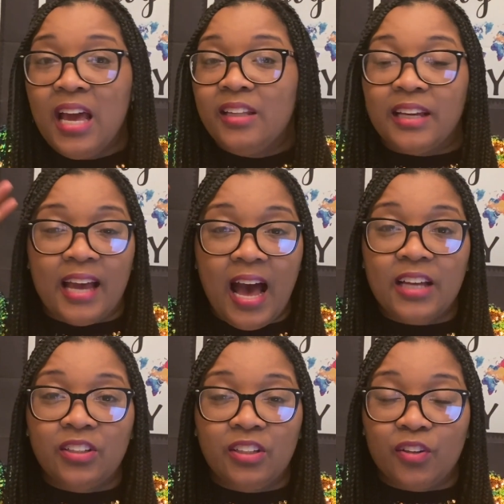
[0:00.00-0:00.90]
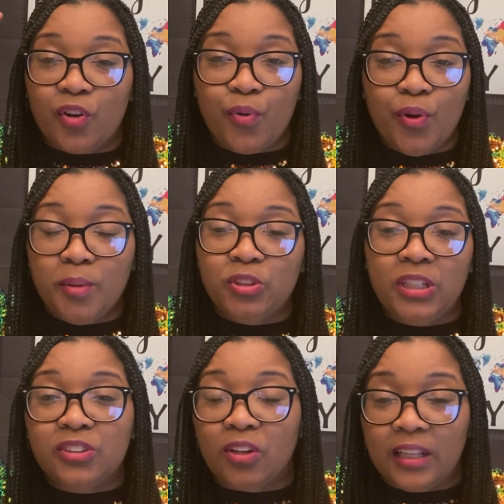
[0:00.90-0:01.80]
The crib
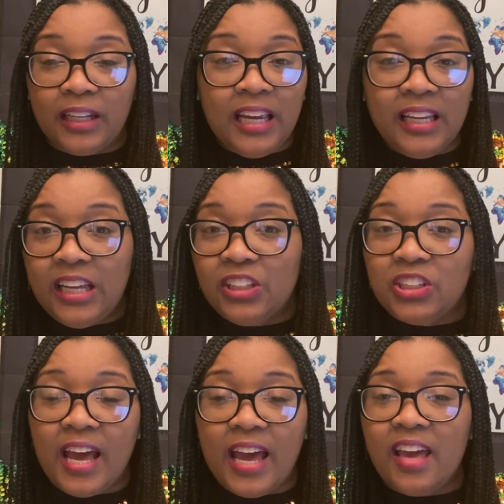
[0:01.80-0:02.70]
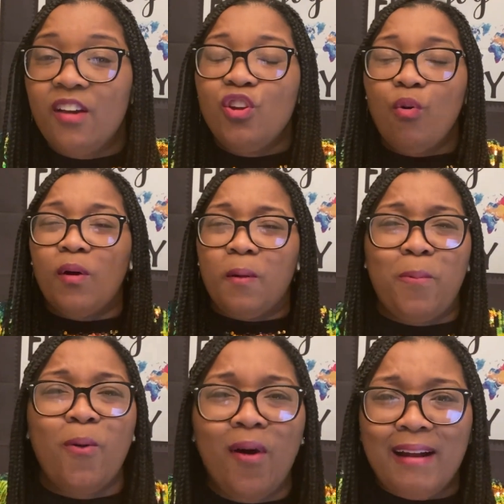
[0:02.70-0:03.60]
sheets are clean each day. You want to
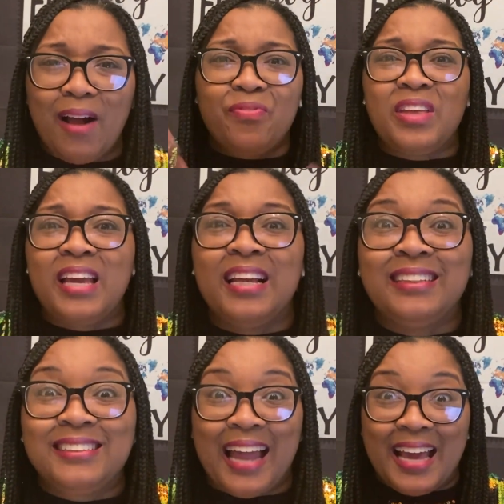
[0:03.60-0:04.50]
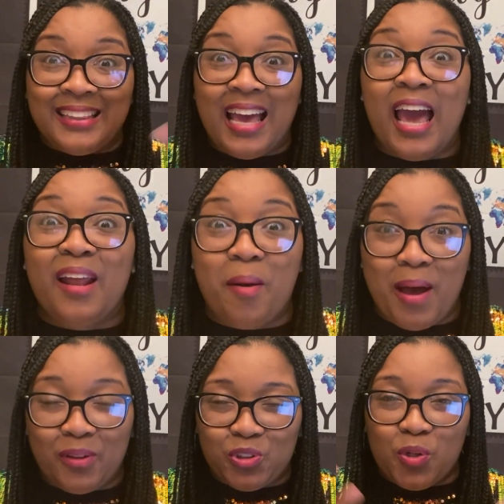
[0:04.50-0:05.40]
point out things like that
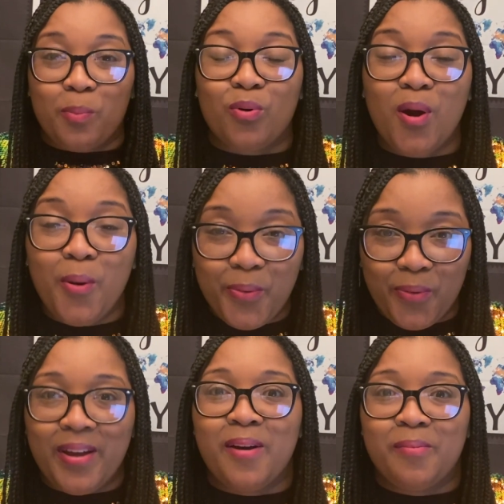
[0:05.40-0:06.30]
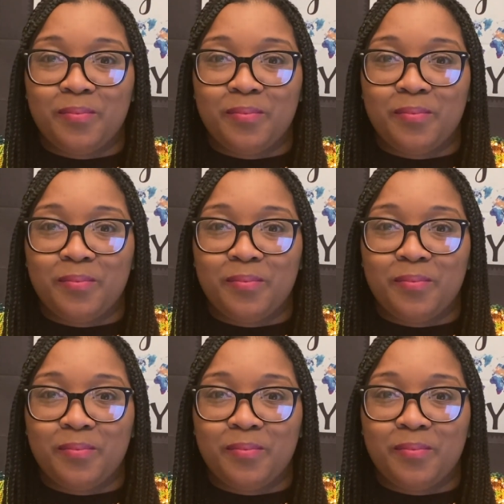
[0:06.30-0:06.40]
about your program.